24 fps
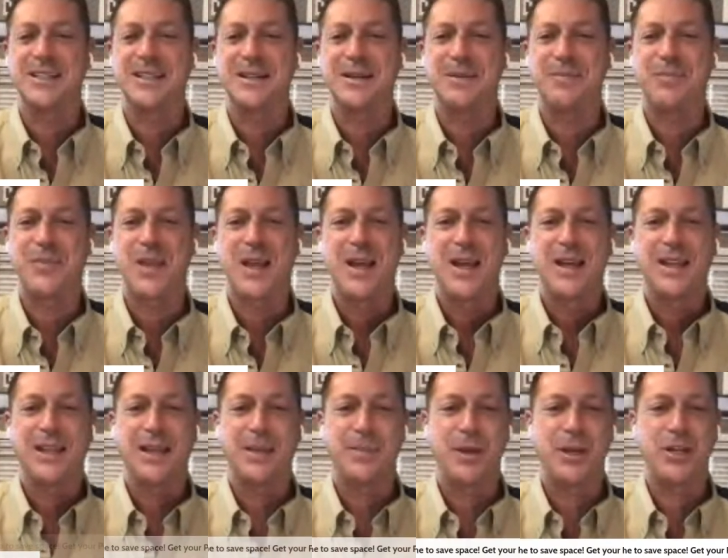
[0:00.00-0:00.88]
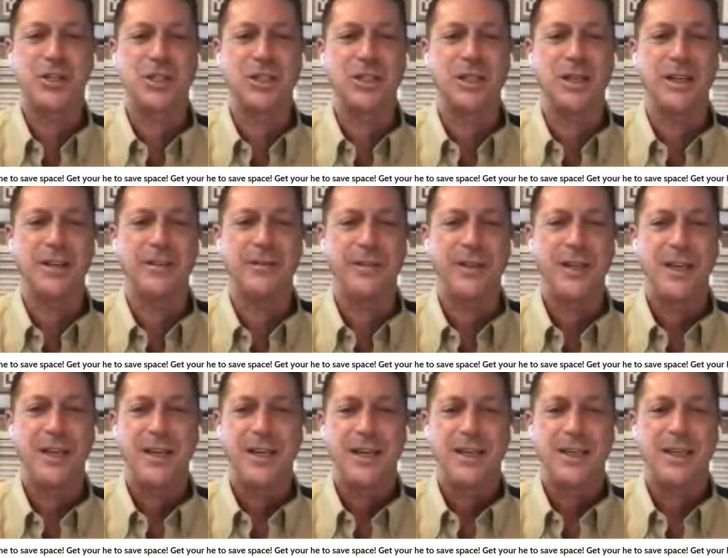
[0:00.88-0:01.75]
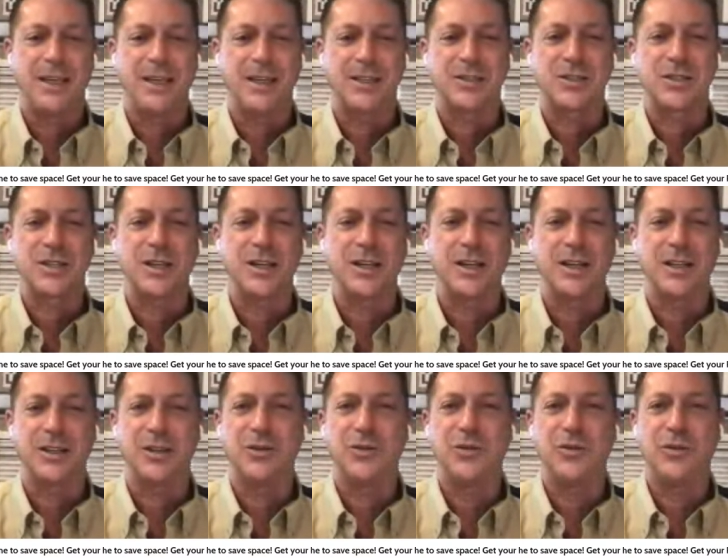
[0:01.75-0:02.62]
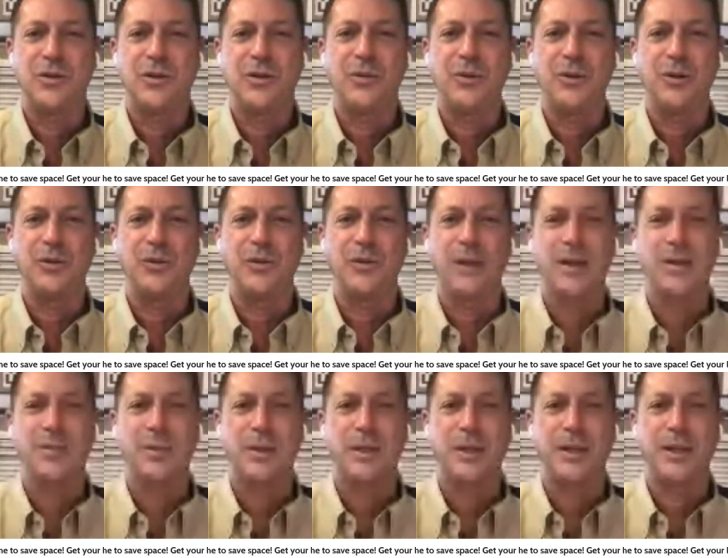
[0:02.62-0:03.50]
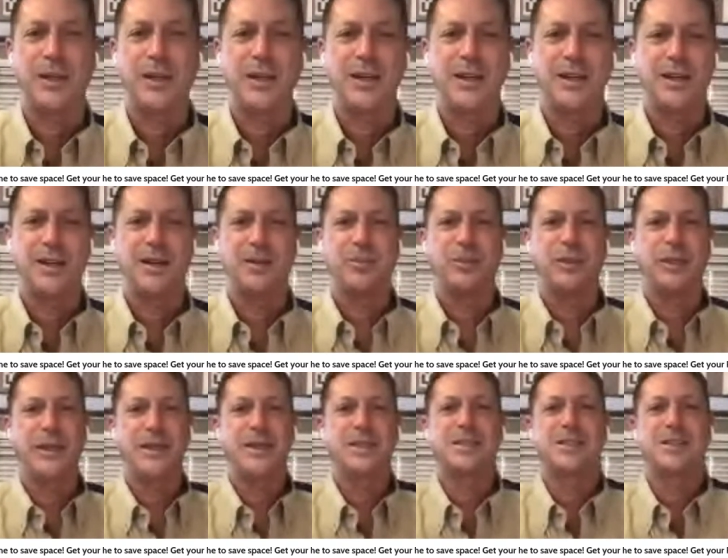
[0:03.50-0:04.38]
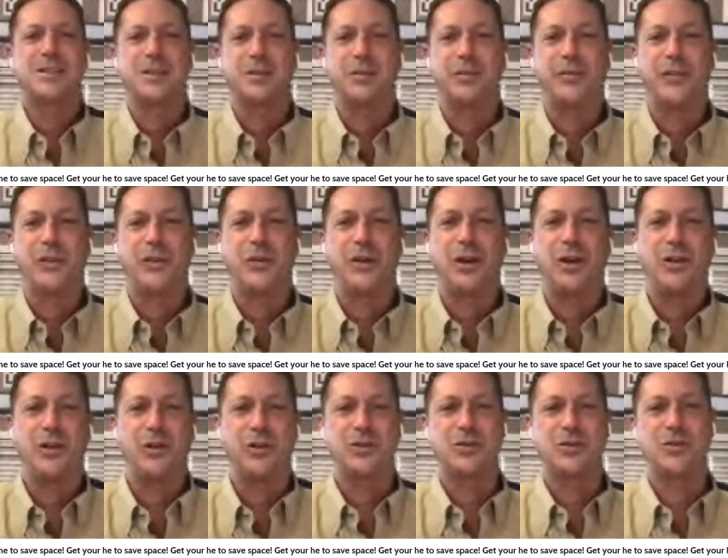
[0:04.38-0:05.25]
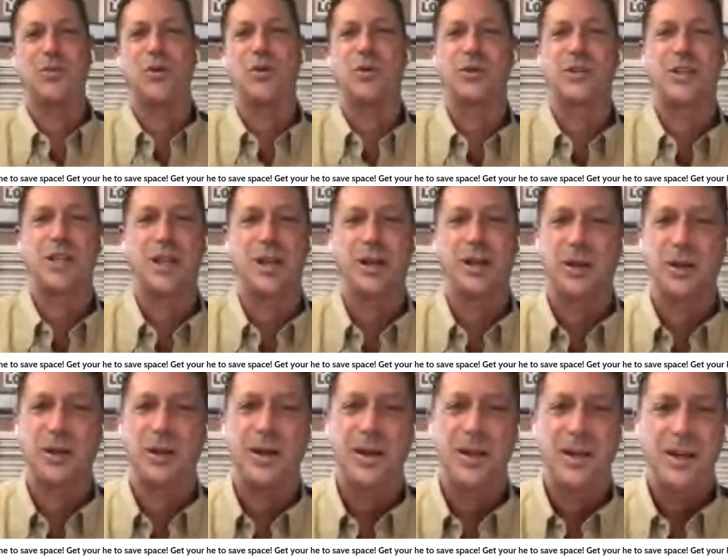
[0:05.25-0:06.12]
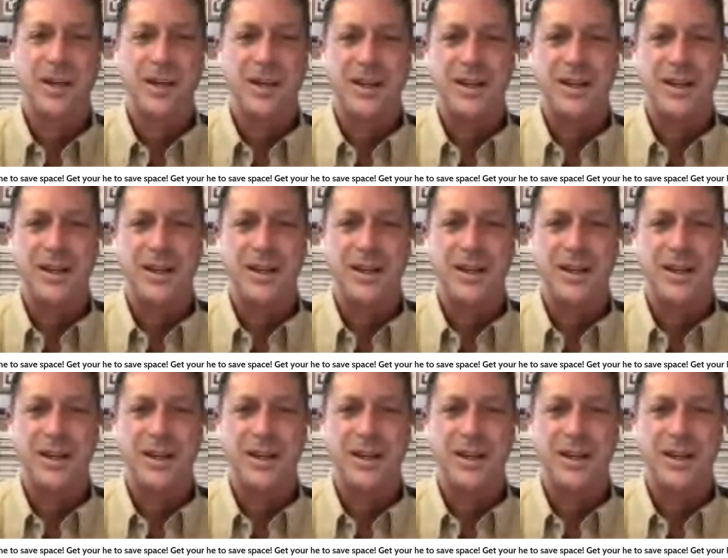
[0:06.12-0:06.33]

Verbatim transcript: Um, Libation Live, yes, uh, you will not be uh, pleased. Some of you others won't care.